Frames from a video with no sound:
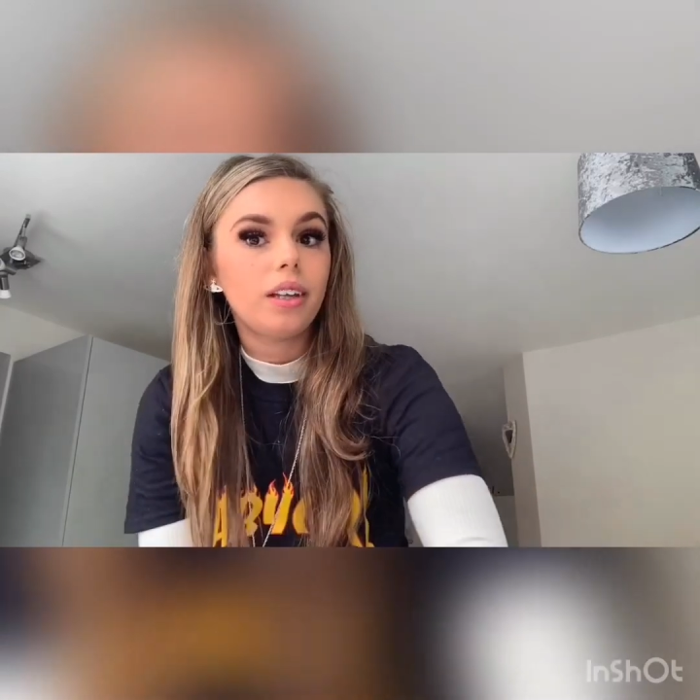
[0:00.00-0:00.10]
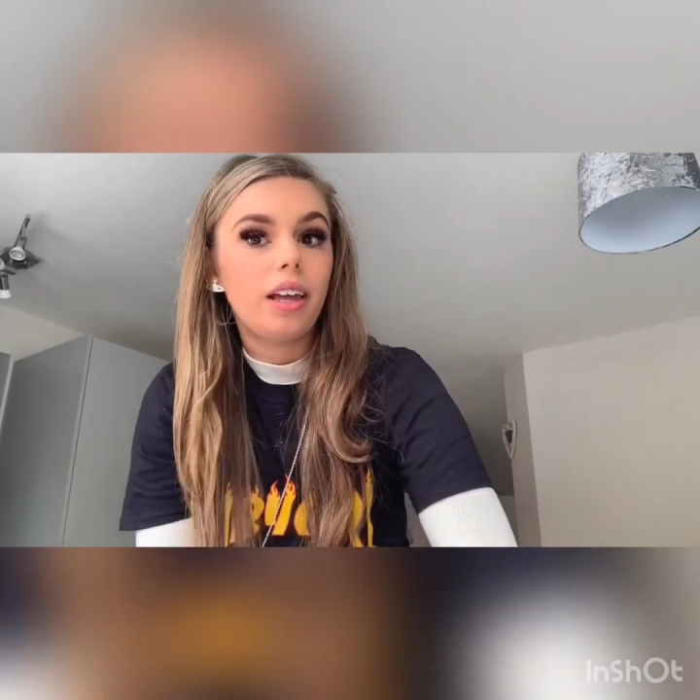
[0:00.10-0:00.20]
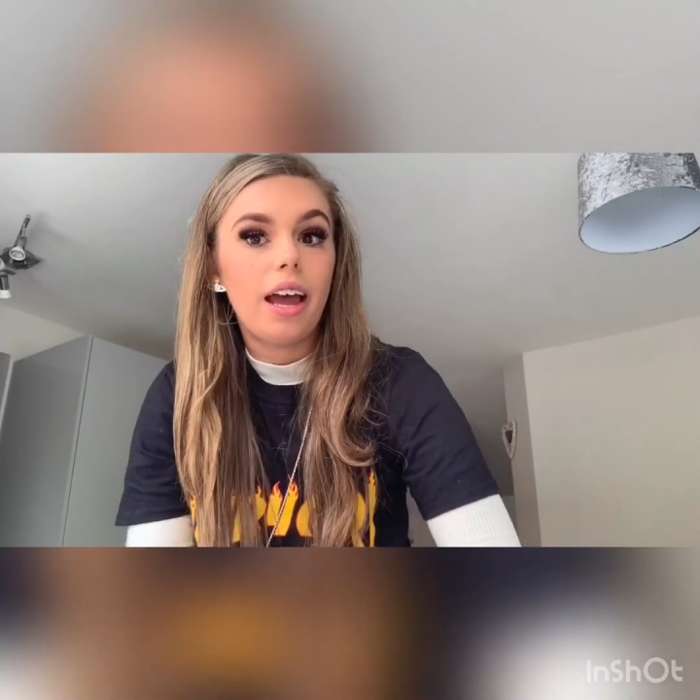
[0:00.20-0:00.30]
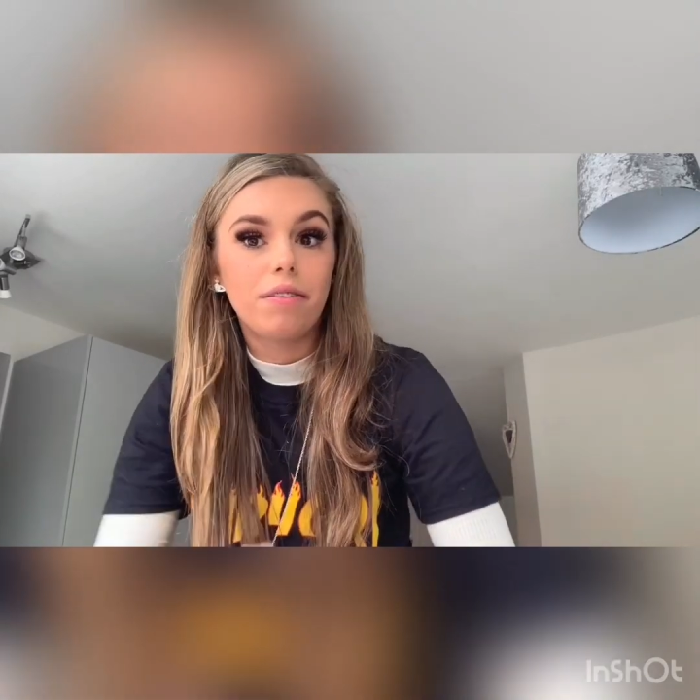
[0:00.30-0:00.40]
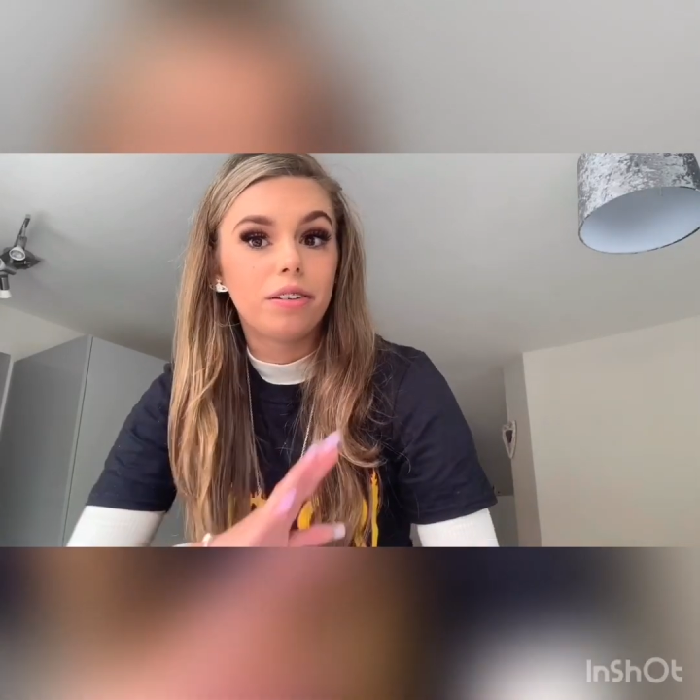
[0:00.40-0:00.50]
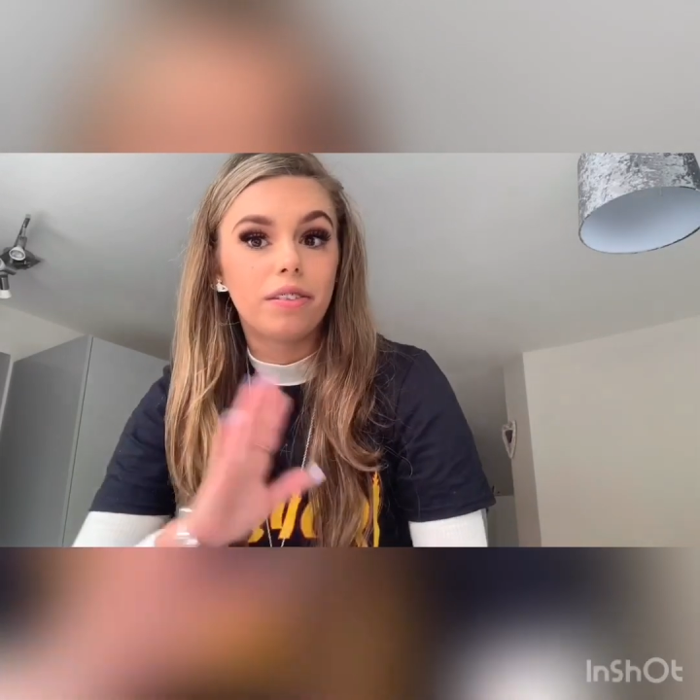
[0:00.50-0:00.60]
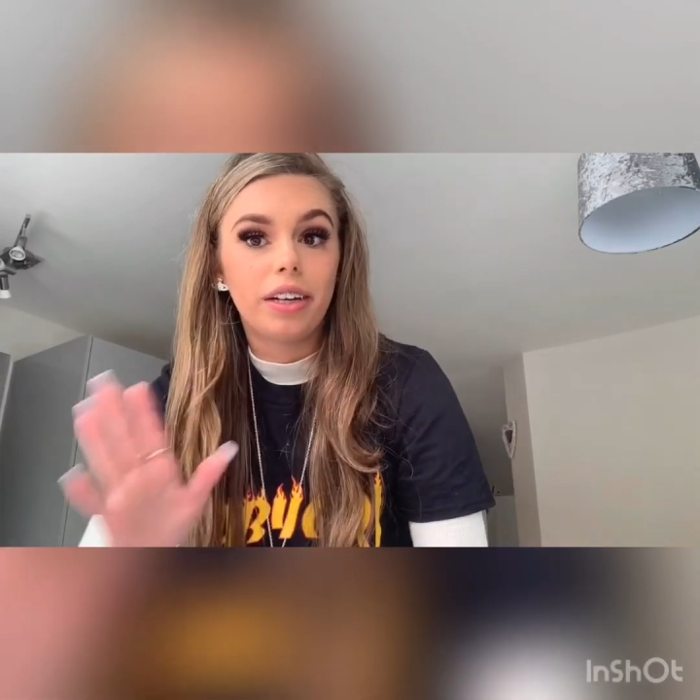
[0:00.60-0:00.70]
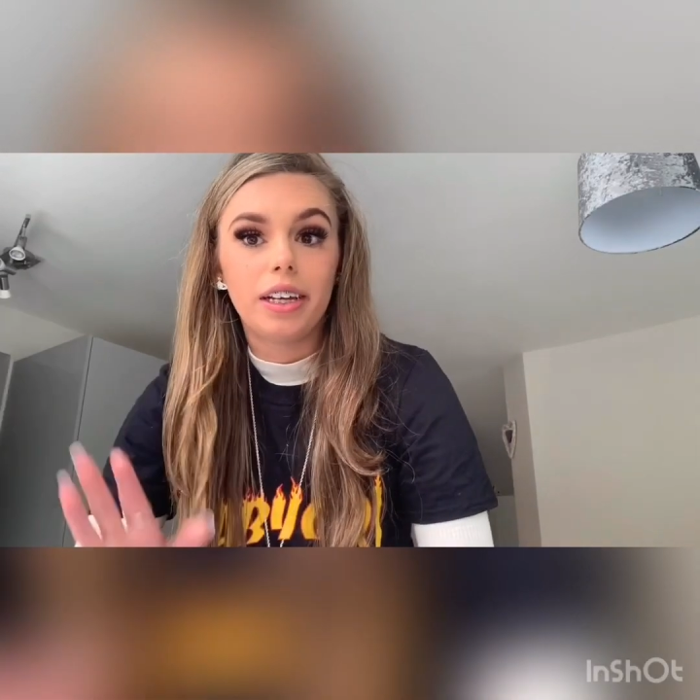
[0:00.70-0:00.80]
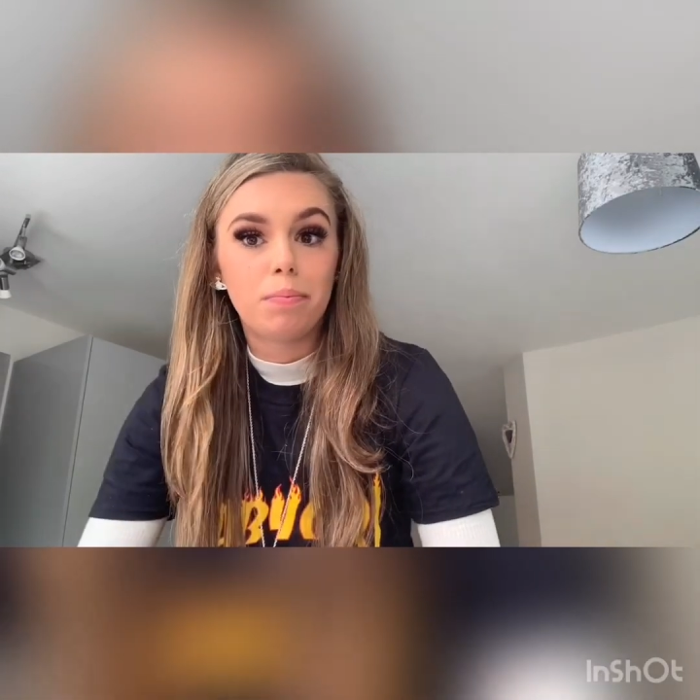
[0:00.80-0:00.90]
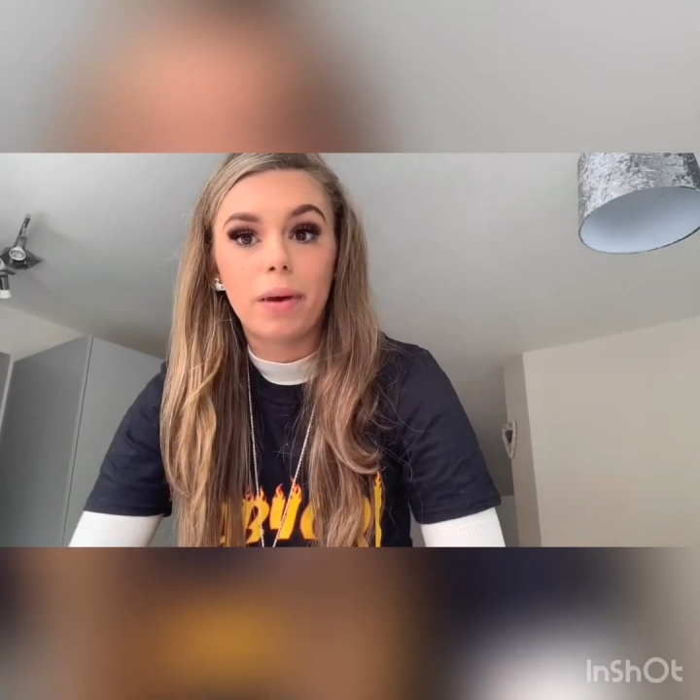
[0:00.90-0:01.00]
everything
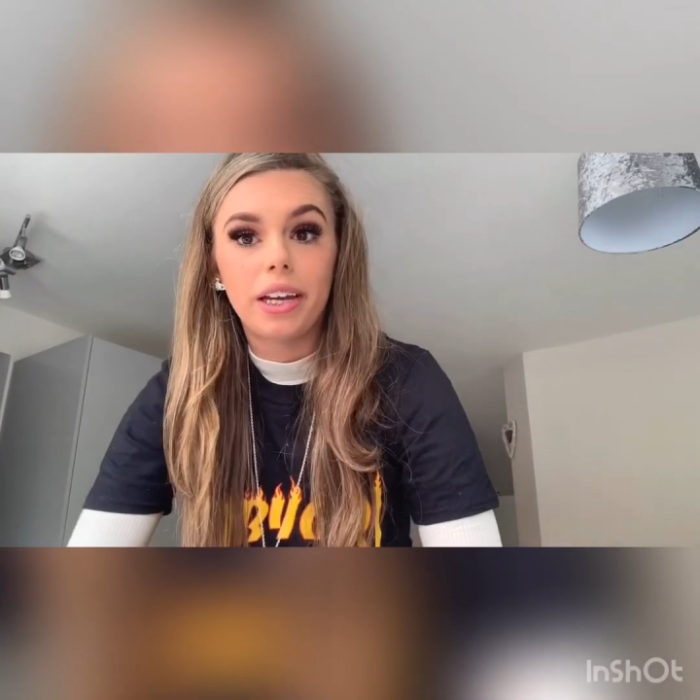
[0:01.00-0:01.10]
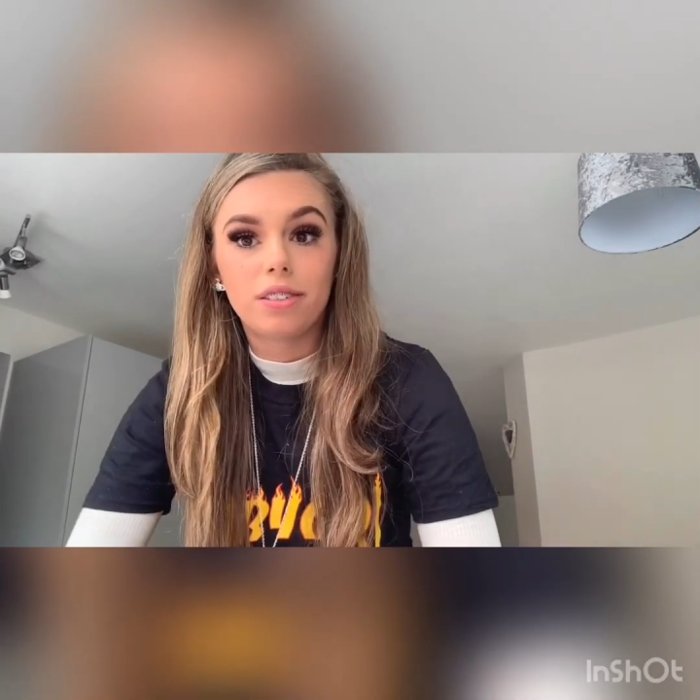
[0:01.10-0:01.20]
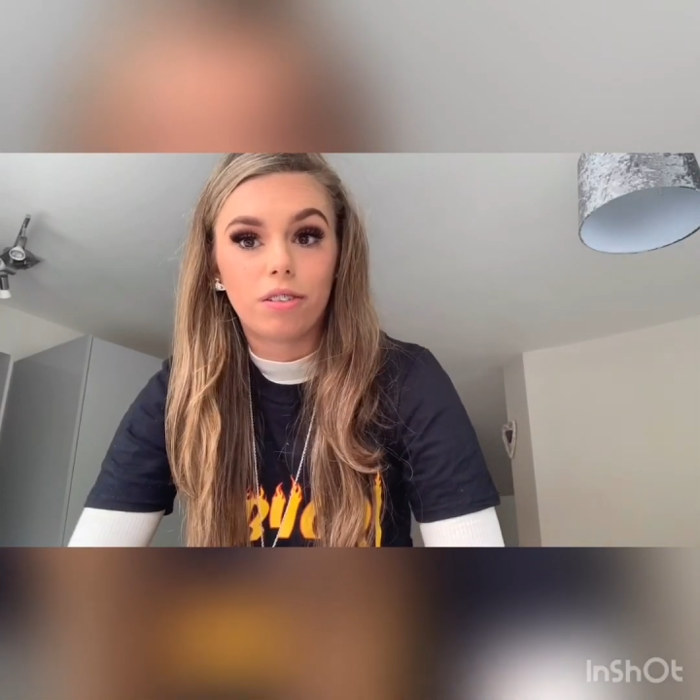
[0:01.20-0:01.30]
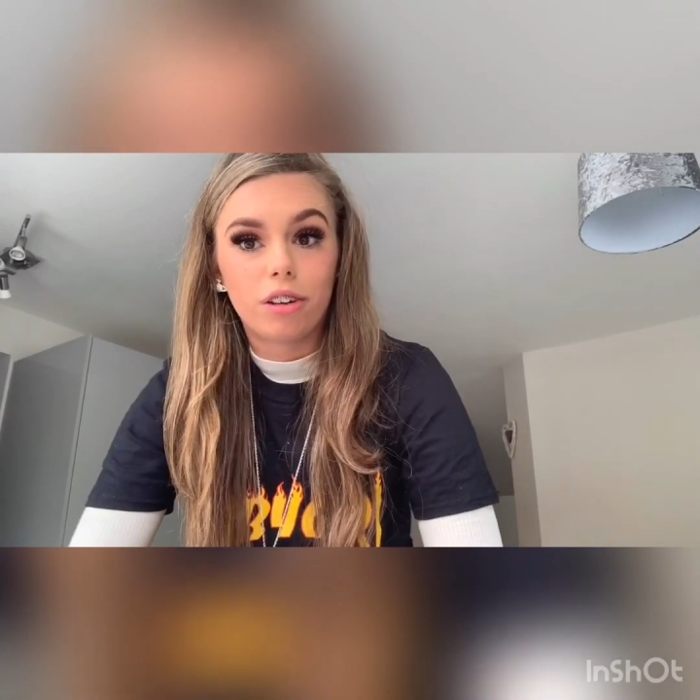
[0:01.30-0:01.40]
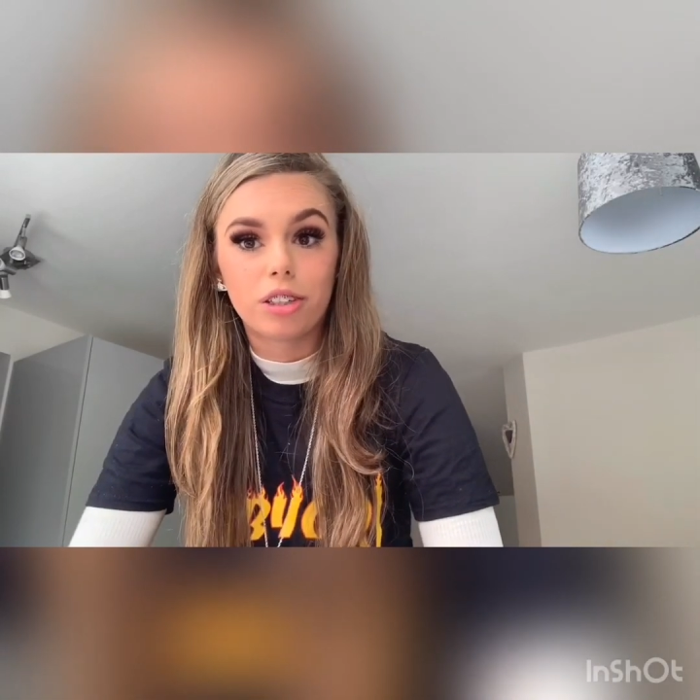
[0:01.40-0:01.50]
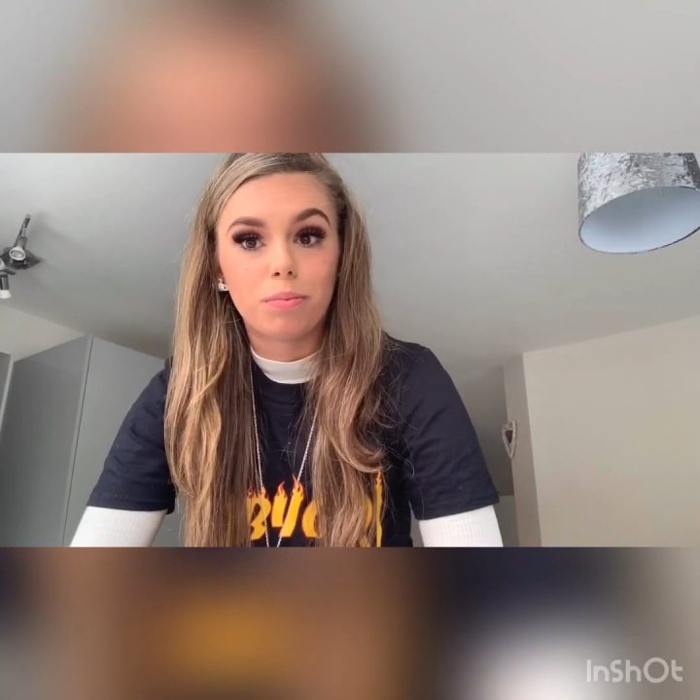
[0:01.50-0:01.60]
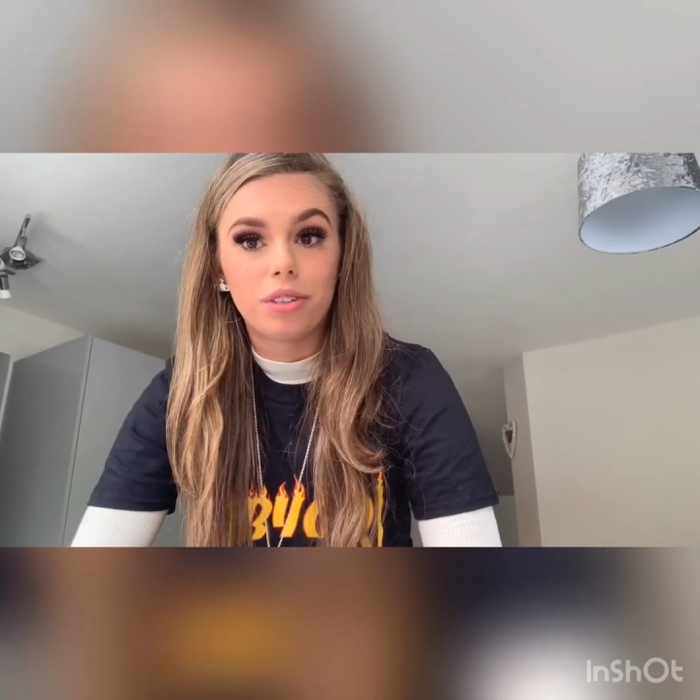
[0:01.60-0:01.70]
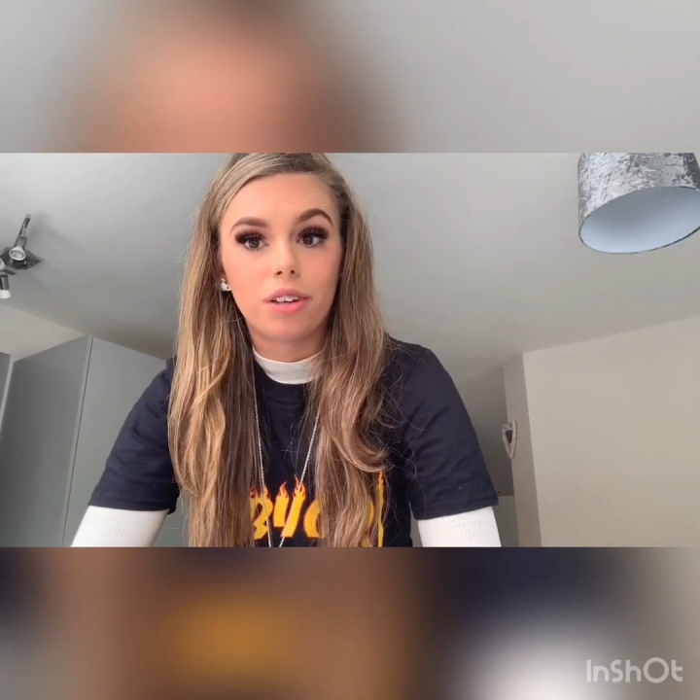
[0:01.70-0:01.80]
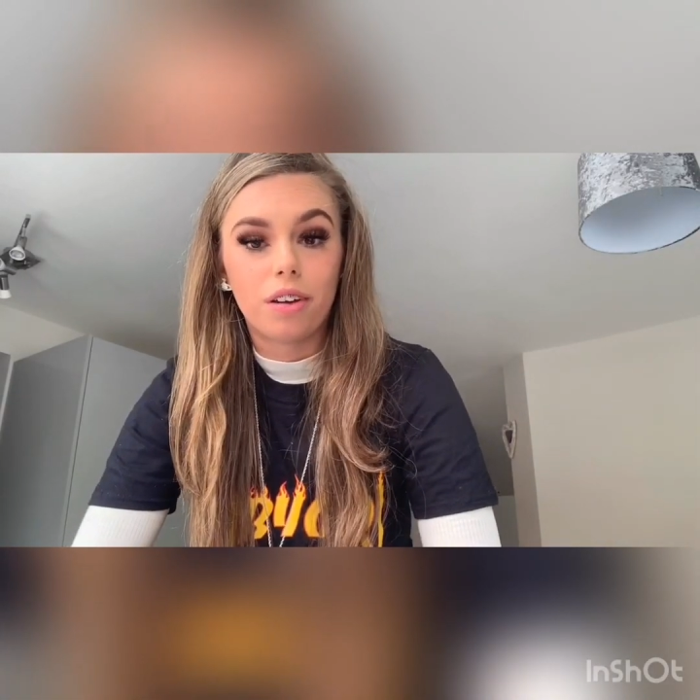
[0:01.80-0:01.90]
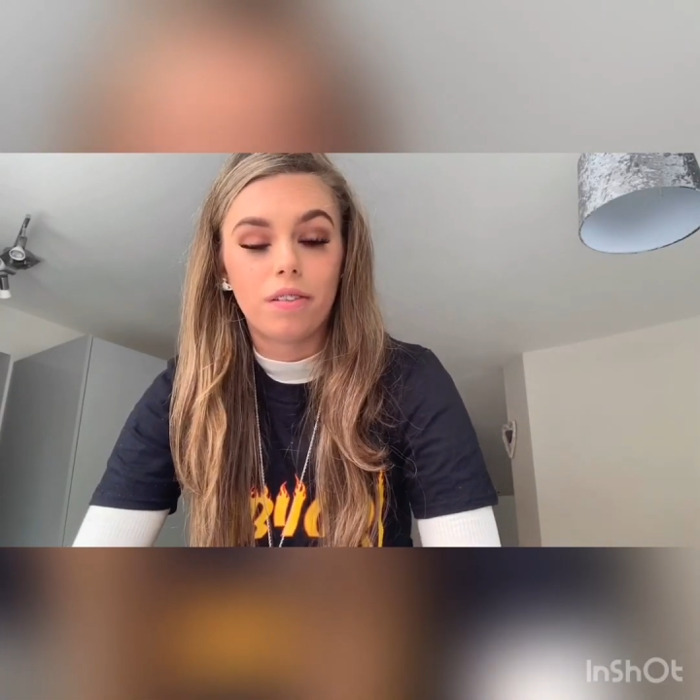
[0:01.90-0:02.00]
is based on customer
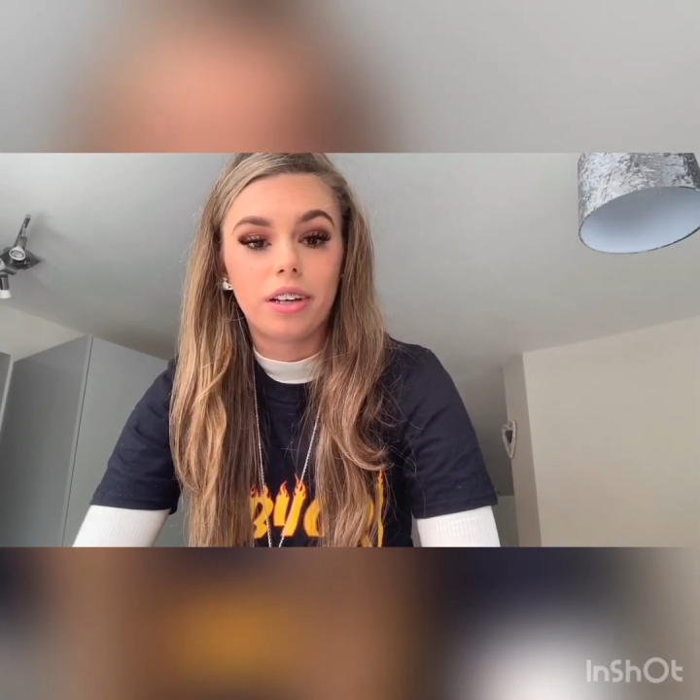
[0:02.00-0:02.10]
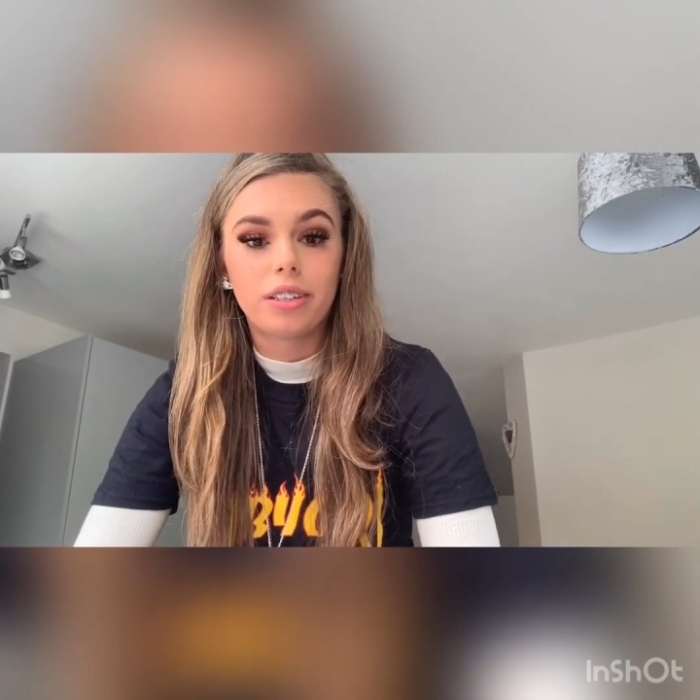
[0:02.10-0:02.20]
service.